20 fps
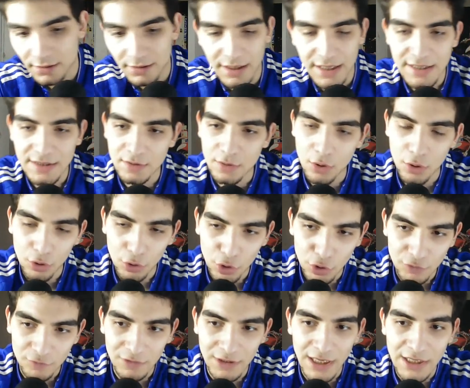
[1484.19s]
He's got a good
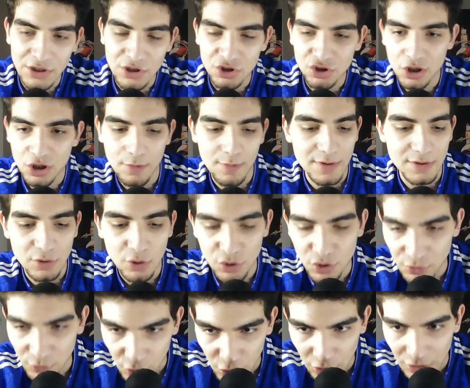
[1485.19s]
relationship. He's got
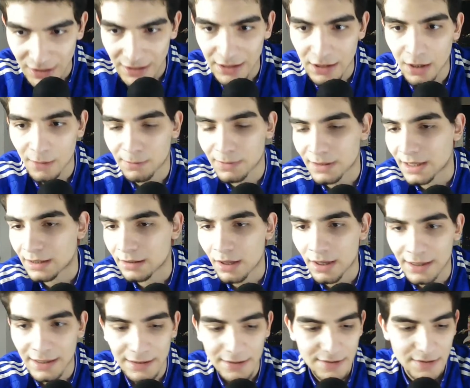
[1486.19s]
some good link-up play. I
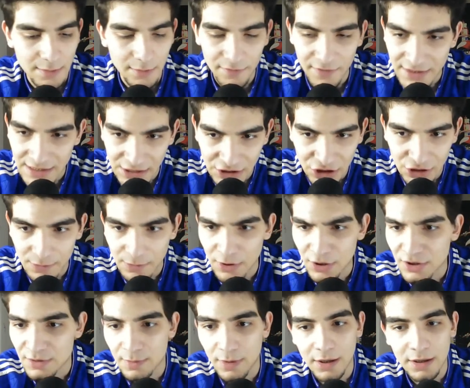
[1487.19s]
like some of his
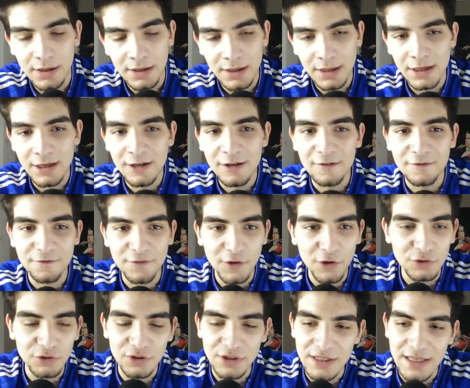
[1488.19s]
attributes, but
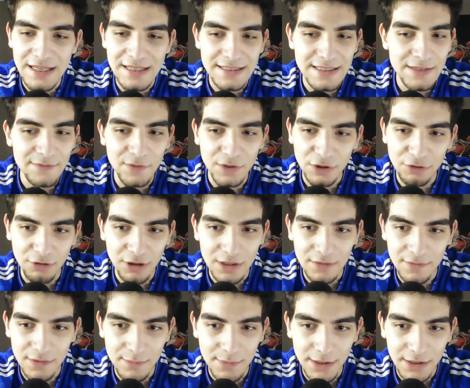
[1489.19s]
Foden is different
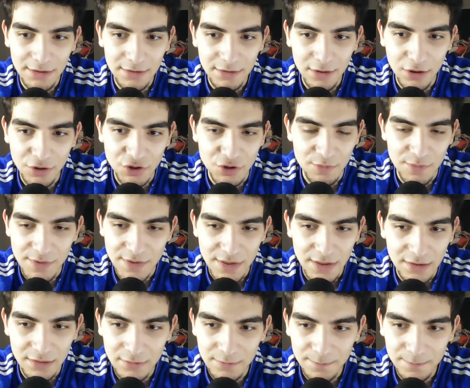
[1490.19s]
gravy, man. 100%.